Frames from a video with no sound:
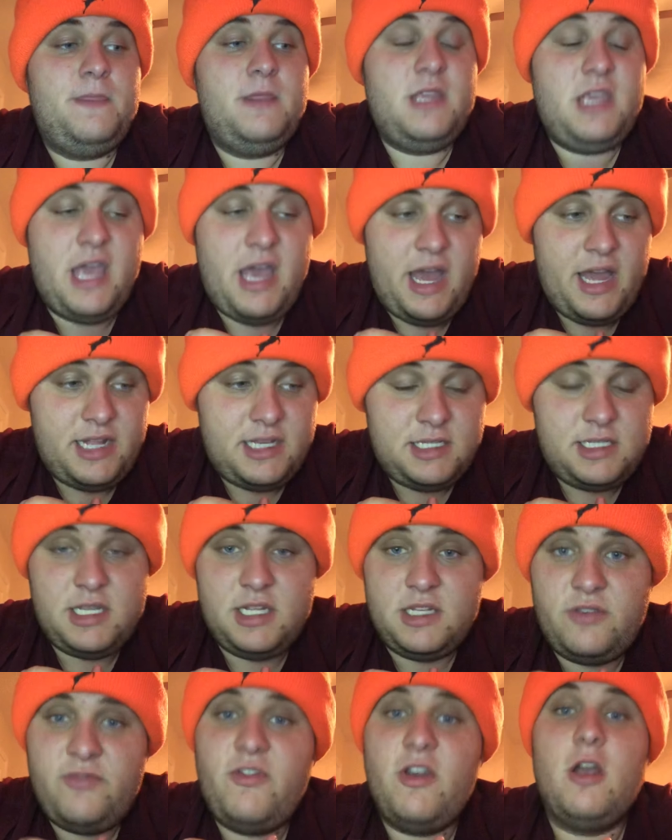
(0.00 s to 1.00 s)

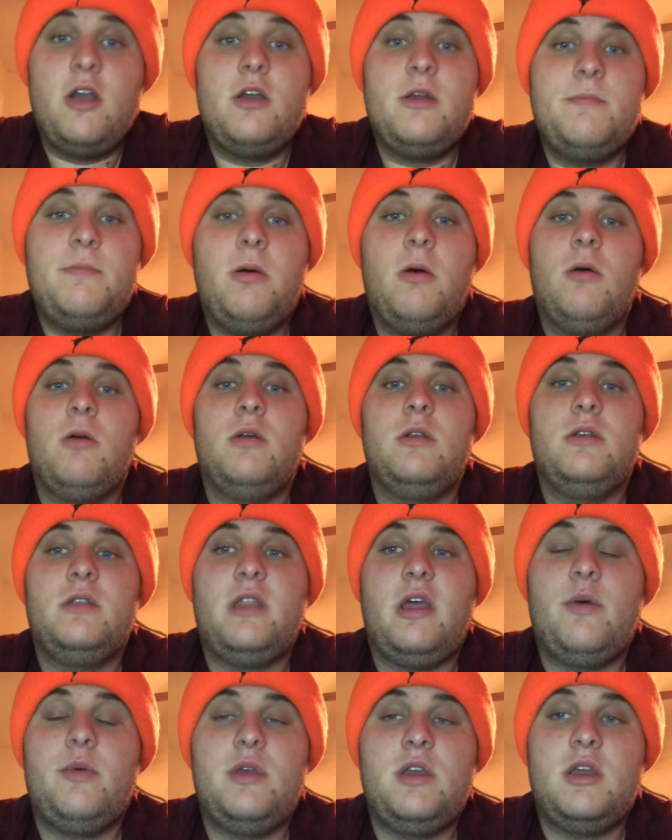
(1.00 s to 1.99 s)
it's very important
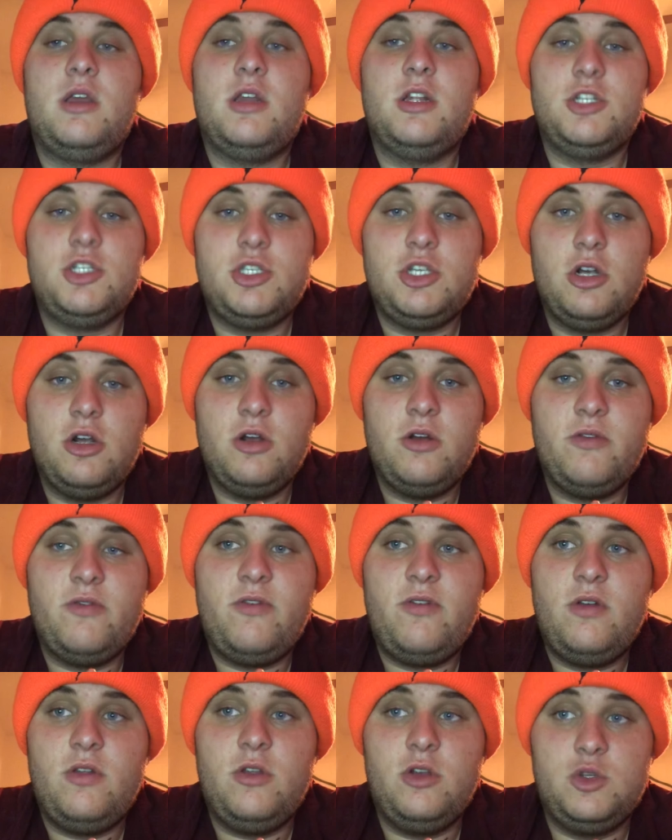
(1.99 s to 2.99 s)
that we
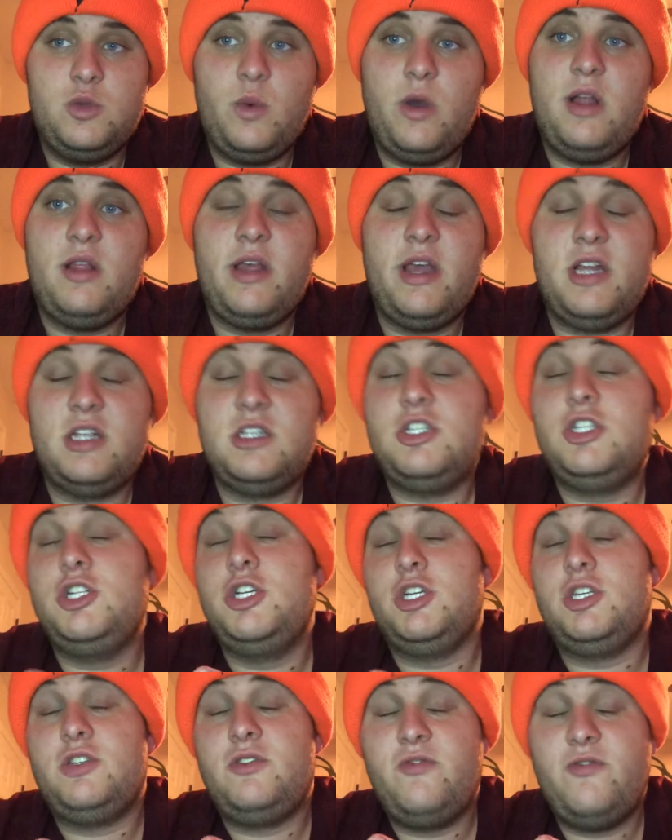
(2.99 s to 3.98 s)
conserve those wetlands
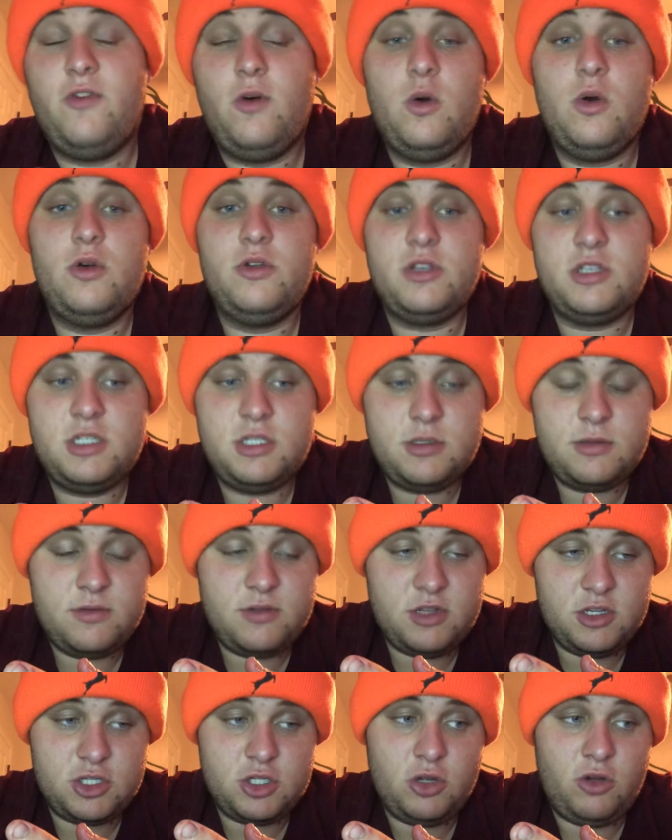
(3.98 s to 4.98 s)
just for the
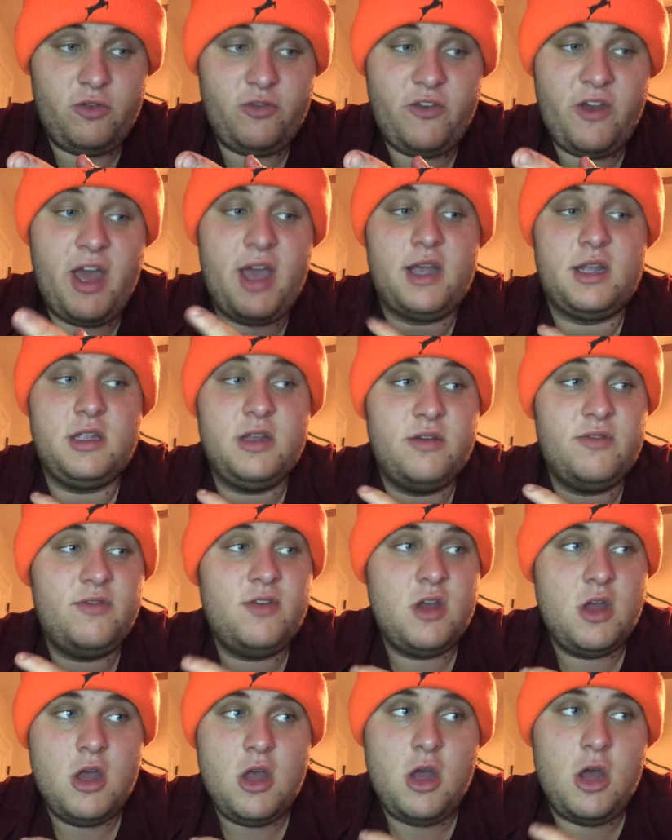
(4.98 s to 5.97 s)
sole fact of
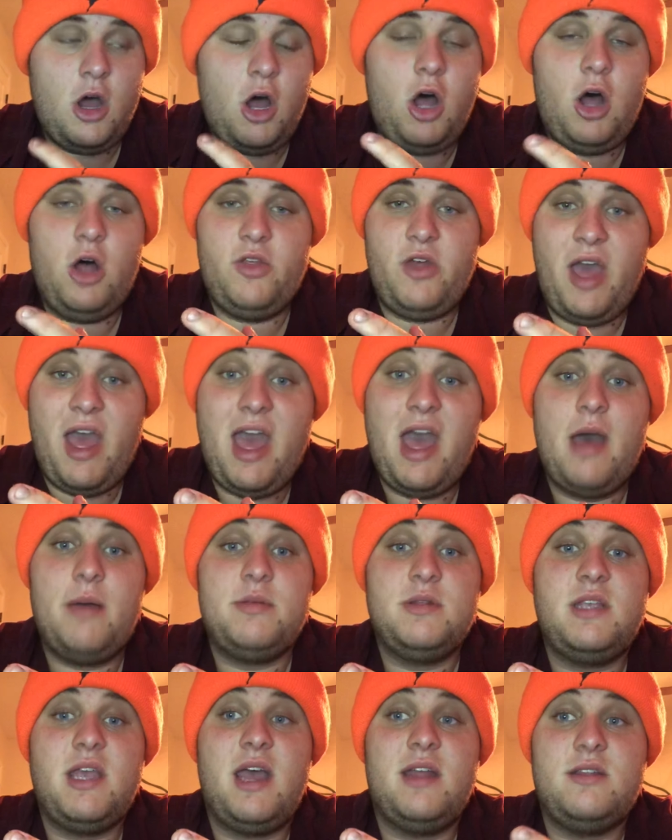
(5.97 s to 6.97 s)
all the
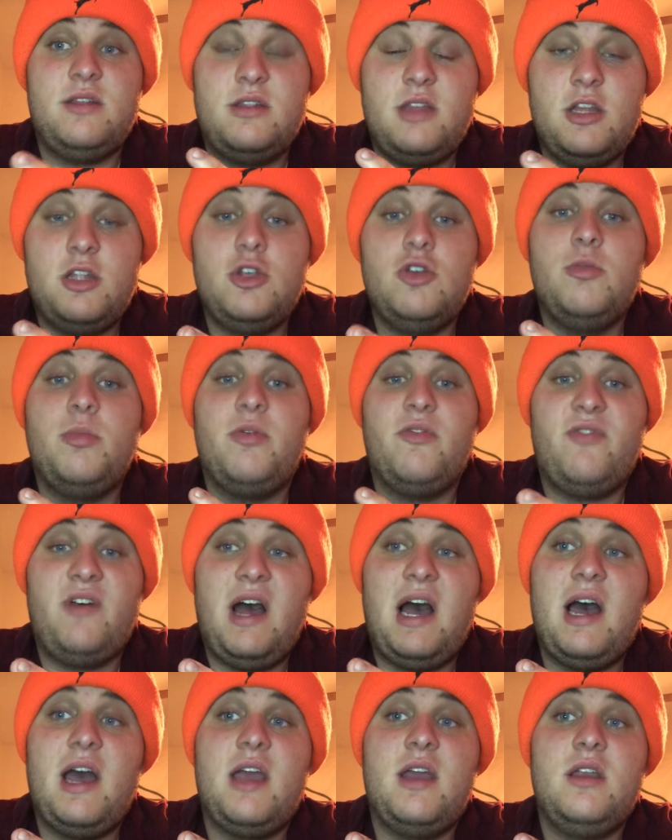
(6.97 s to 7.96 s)
habitat that they do
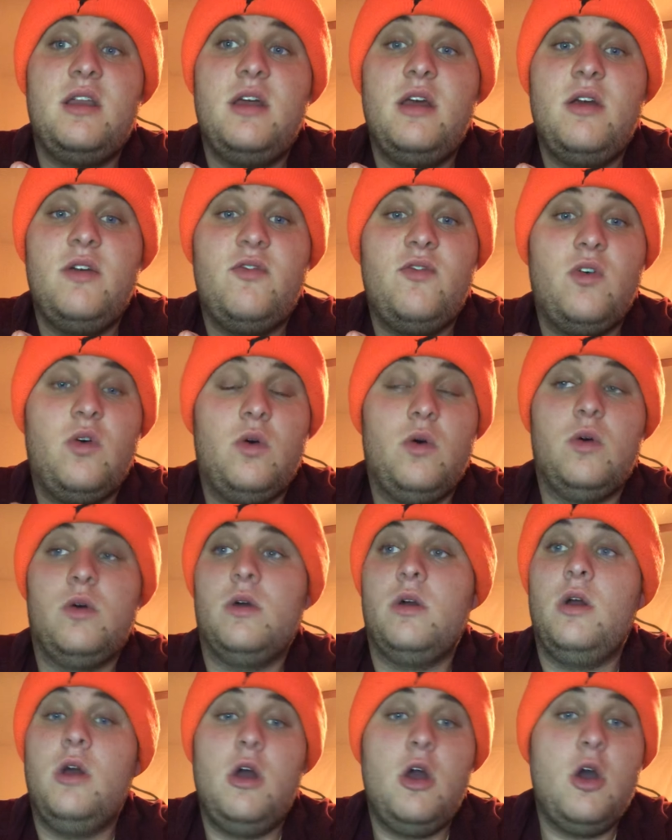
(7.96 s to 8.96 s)
provide
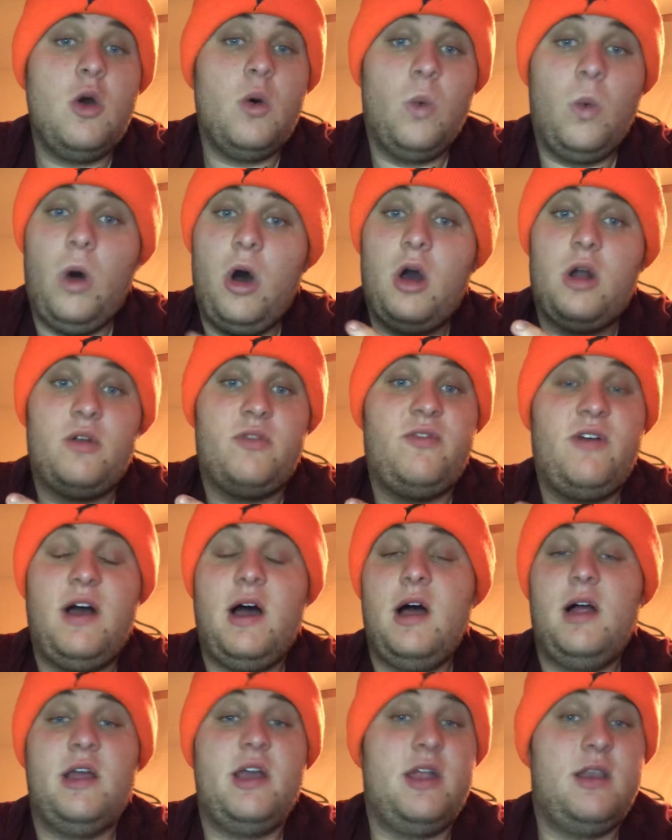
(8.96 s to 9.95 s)
for
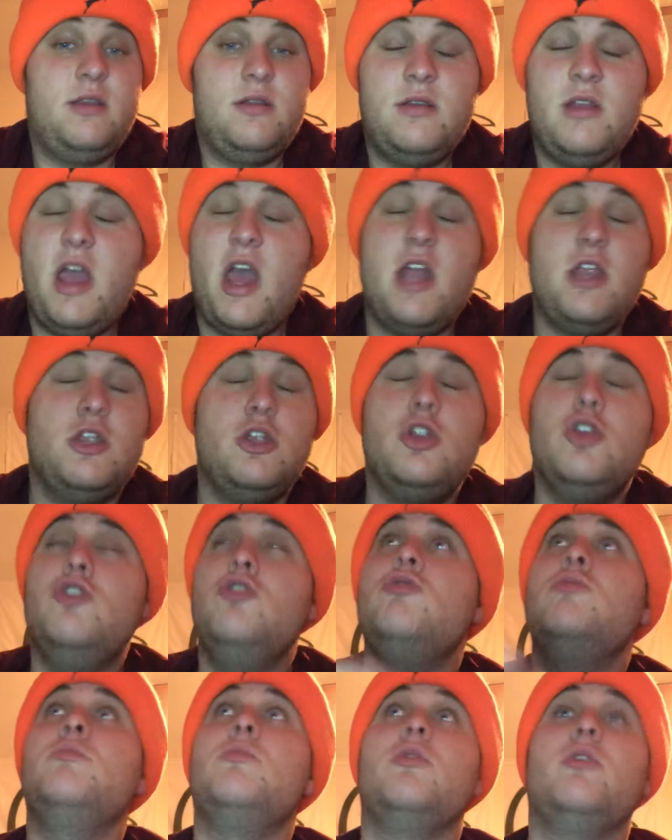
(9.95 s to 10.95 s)
waterfowl and
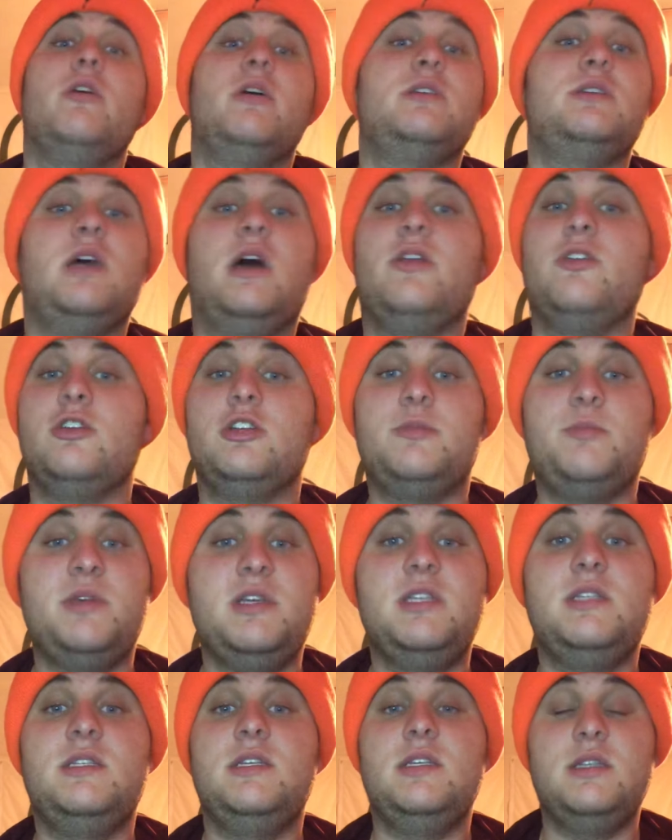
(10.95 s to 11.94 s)
numerous other
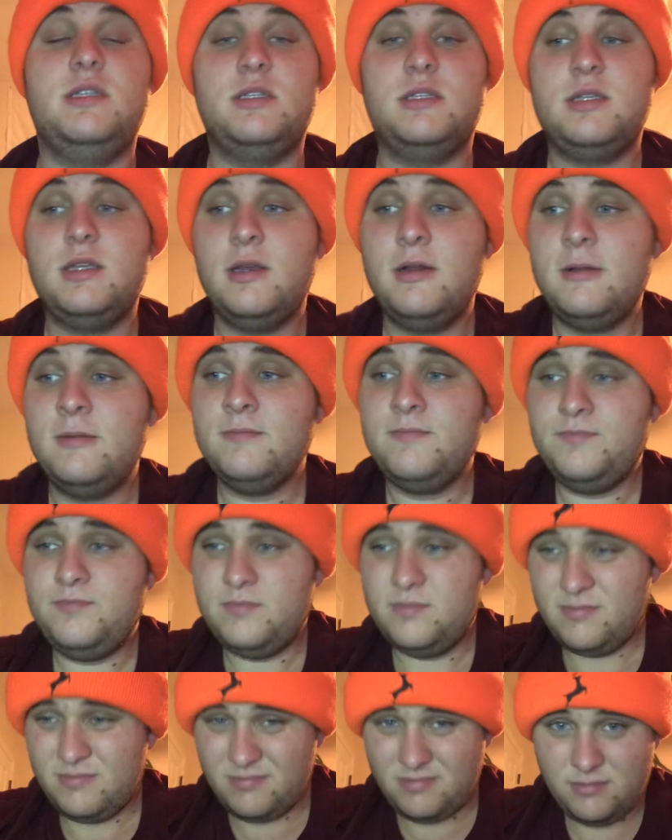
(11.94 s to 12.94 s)
species
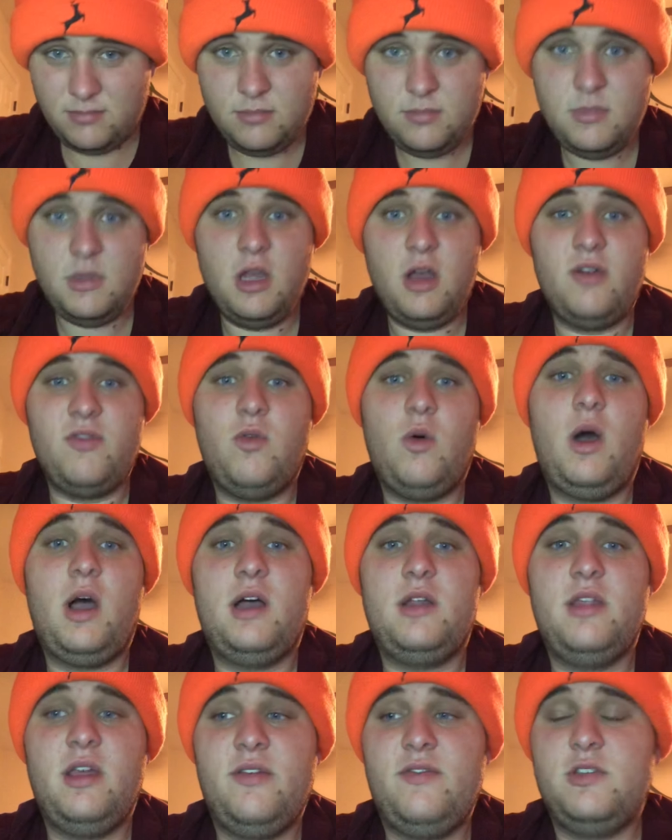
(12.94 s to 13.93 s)
of
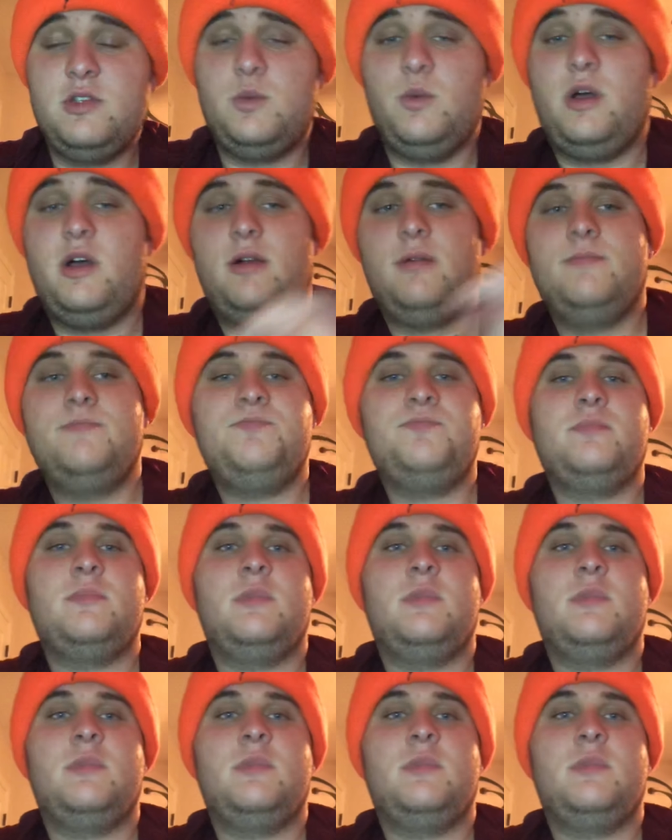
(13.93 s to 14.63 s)
wildlife as well.